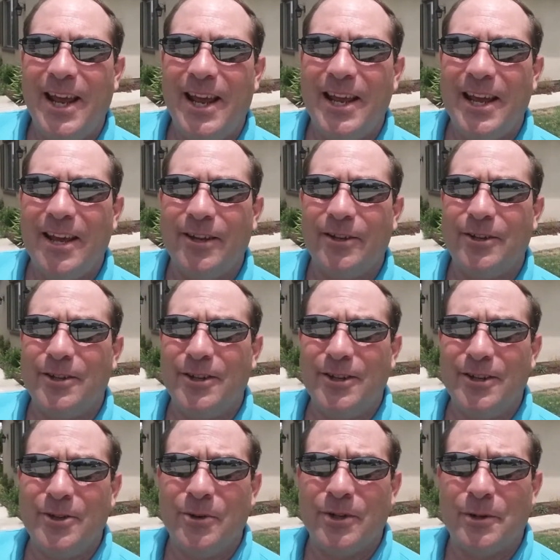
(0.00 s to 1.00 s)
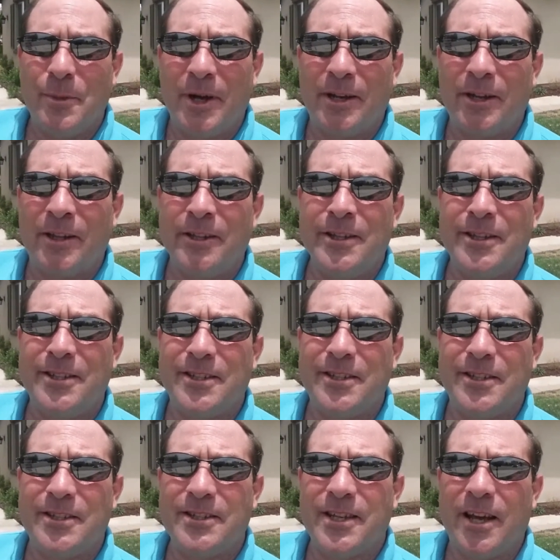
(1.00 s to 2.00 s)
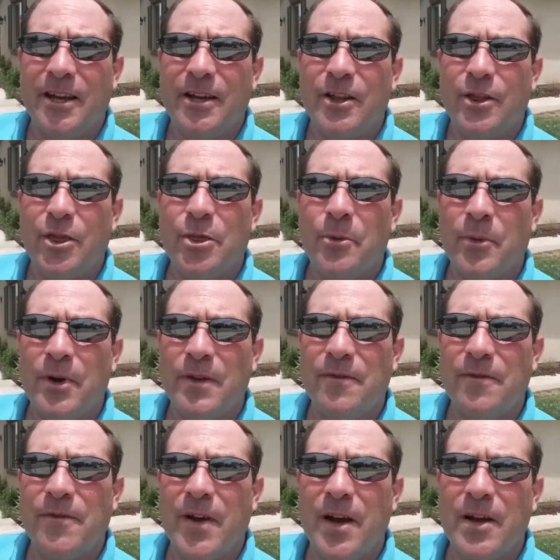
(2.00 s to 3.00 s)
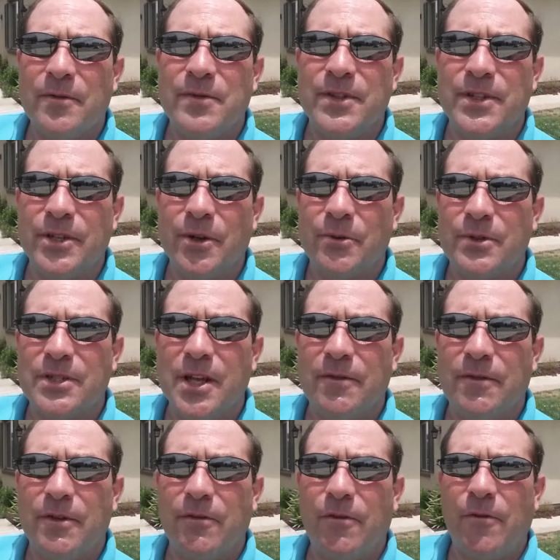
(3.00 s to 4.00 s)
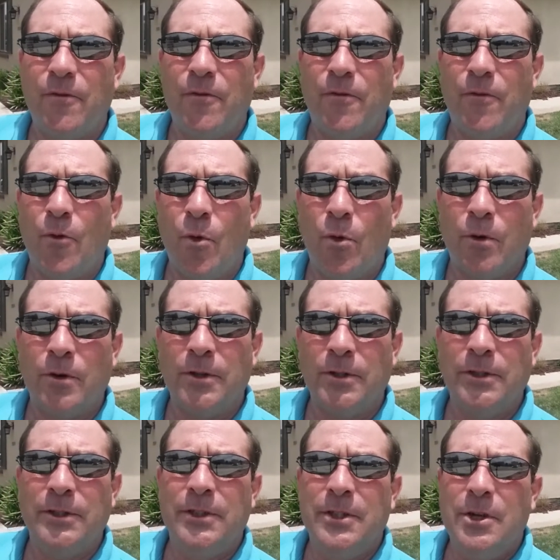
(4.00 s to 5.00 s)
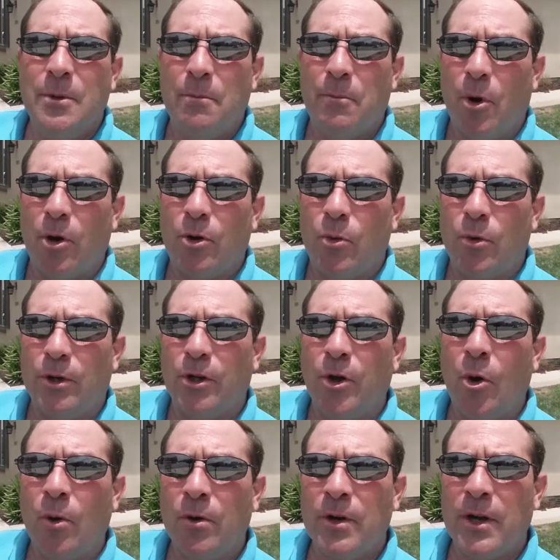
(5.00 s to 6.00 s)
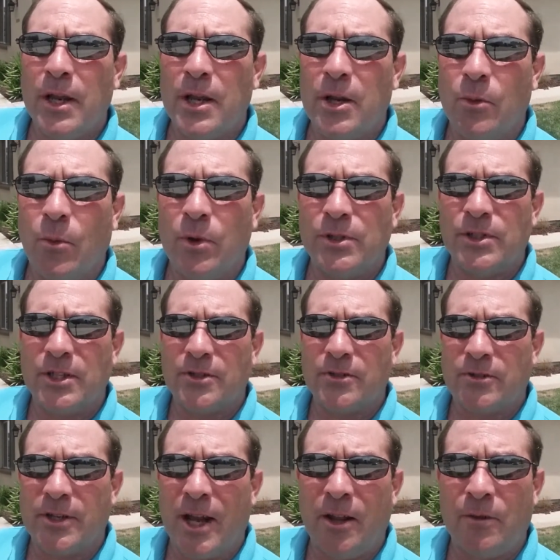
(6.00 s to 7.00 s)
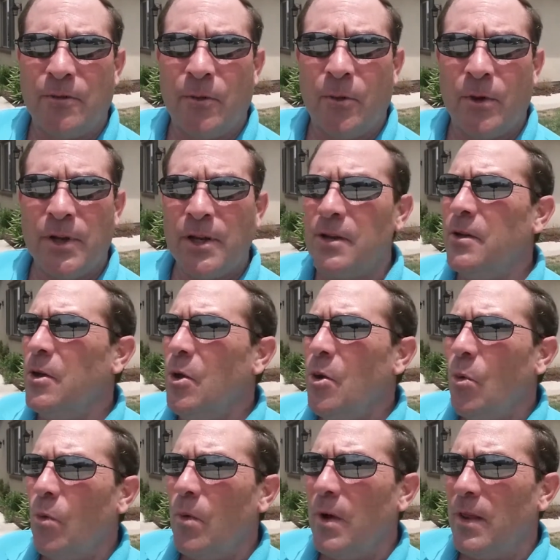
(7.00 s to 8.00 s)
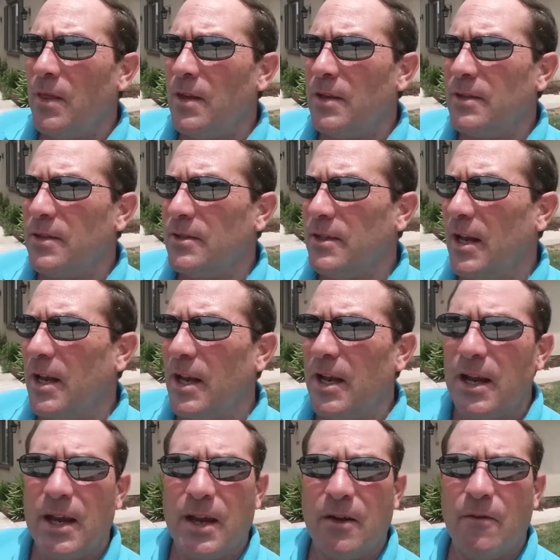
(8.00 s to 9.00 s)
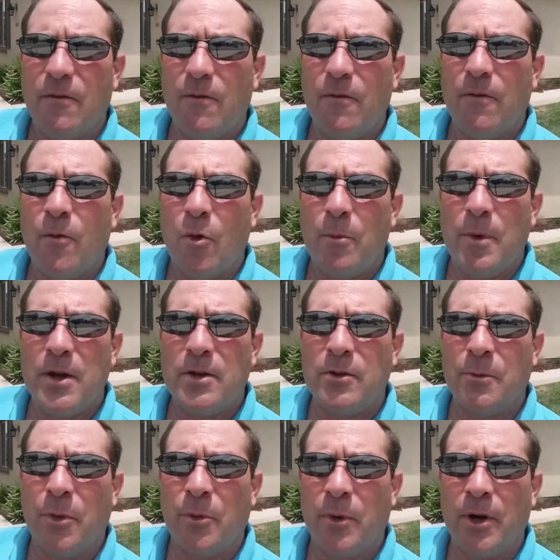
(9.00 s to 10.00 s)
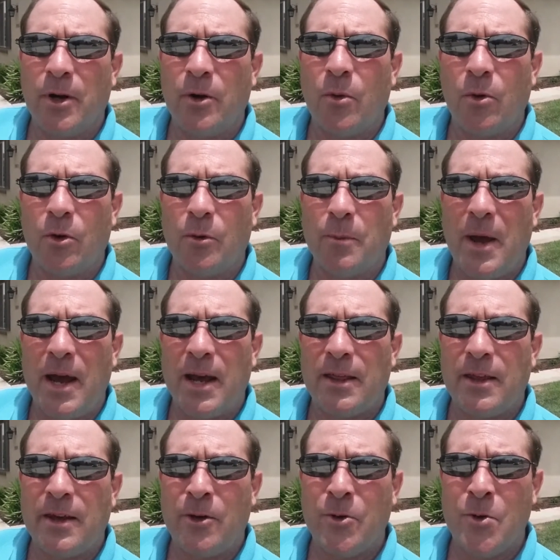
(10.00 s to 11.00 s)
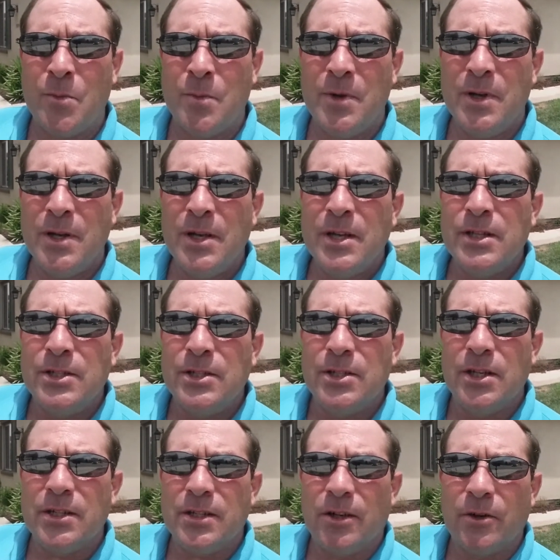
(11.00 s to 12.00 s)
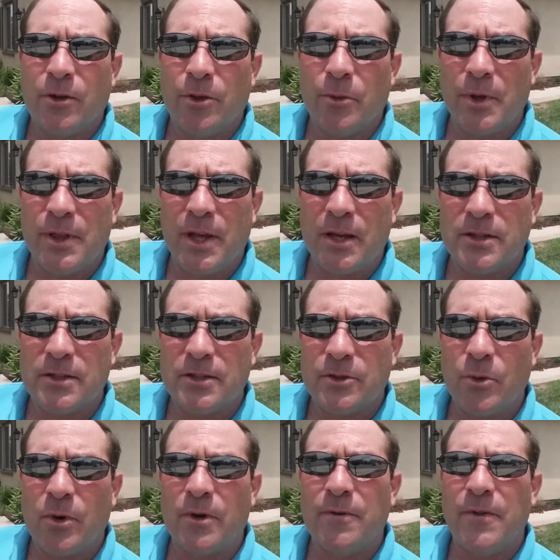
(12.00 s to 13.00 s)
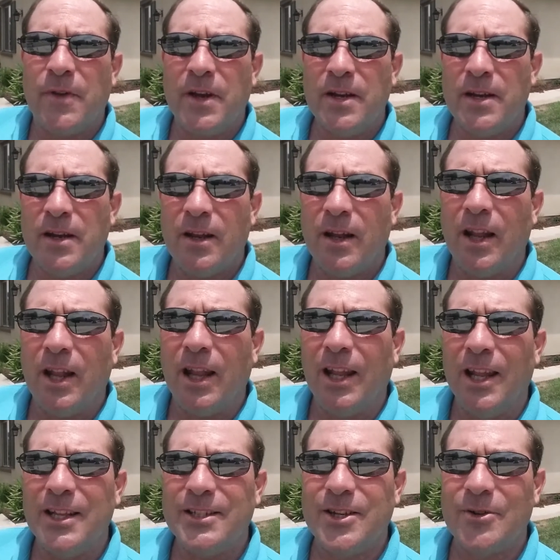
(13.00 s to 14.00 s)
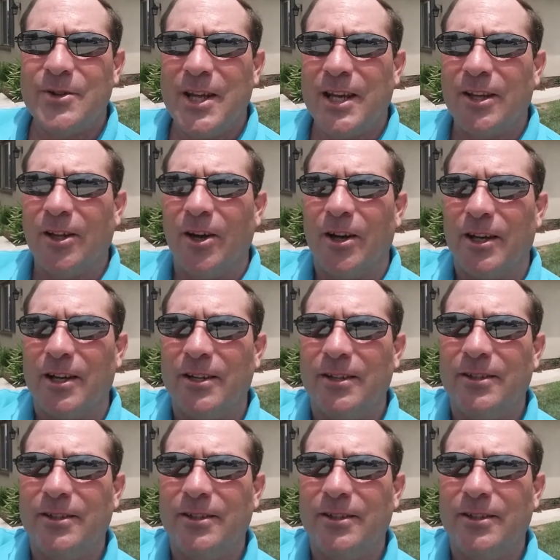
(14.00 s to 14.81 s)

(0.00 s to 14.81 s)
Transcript: Hey, how you doing, Temecula? This is Scott at 35074 Barkwood Court in Winchester, California. This is a four-bedroom, three-and-a-quarter bath home, just under 3,000 square feet. Let's go take a look.